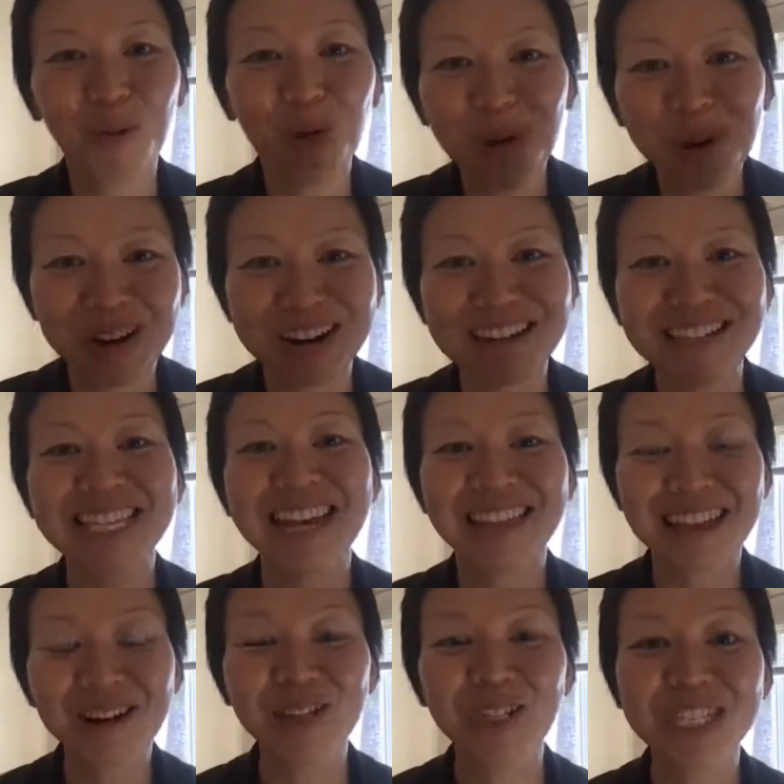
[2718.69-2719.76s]
wars.
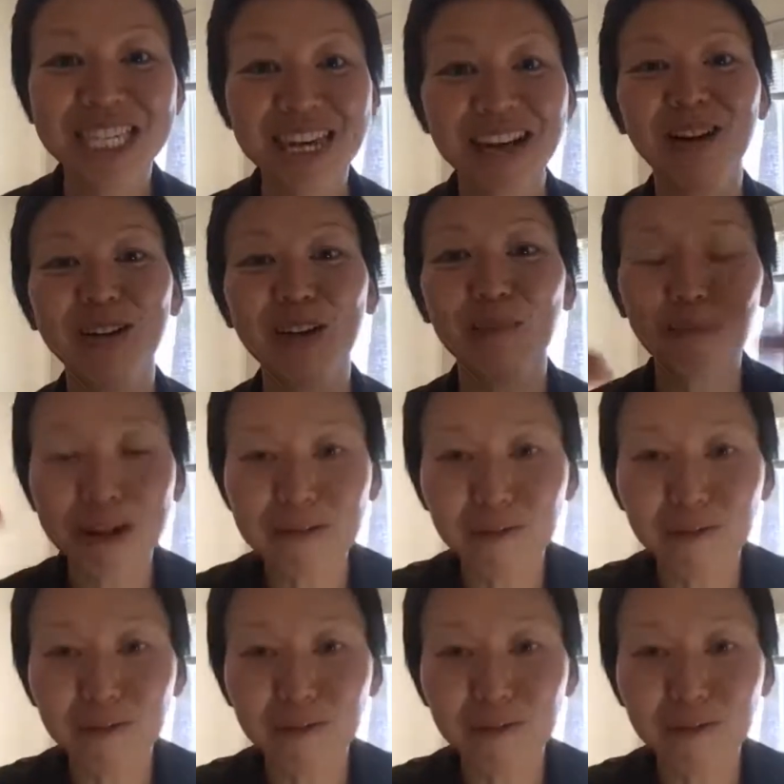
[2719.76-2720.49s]
They're just here to bring